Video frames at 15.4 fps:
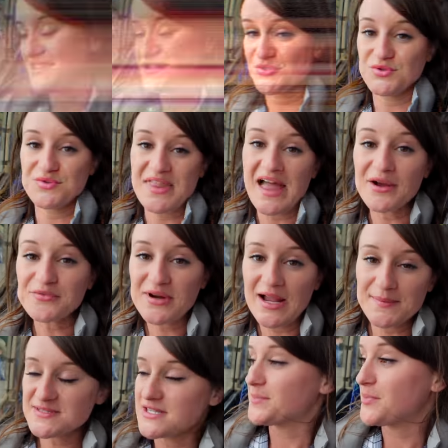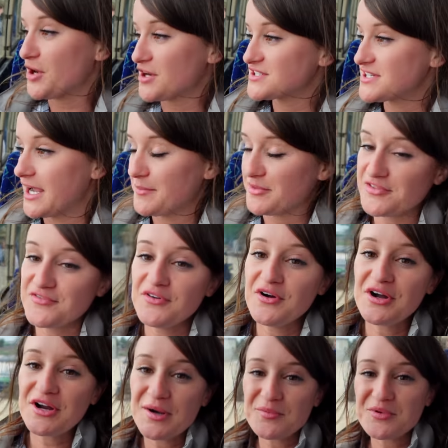So that wraps up our time at the
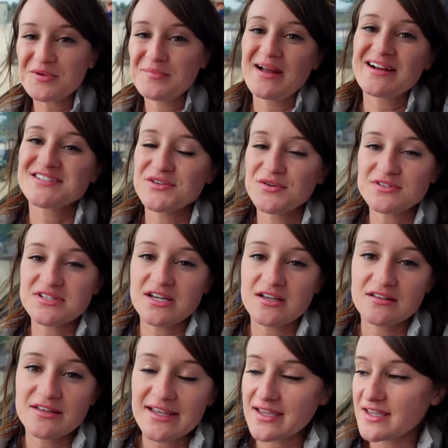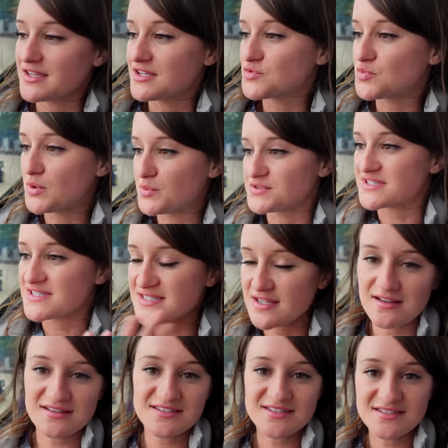farm. We're going back to the hotel and we will
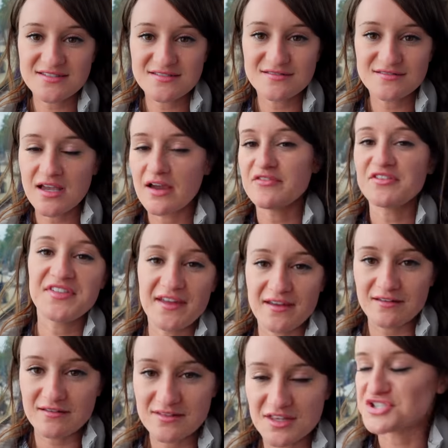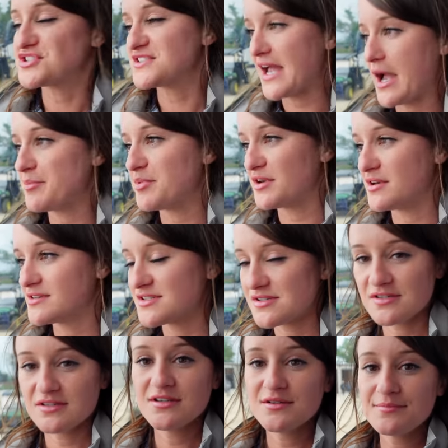discuss everything that just happened.
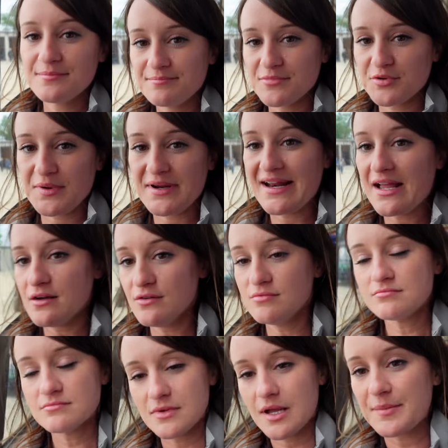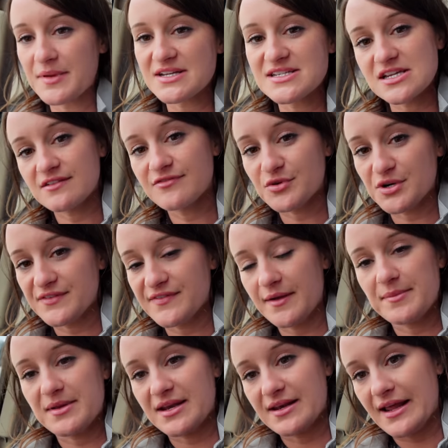But right now, I'm gonna take a
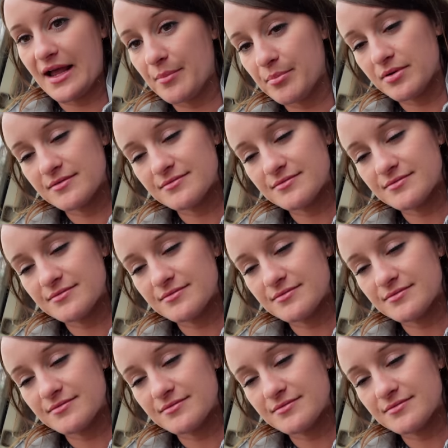45 minute nap.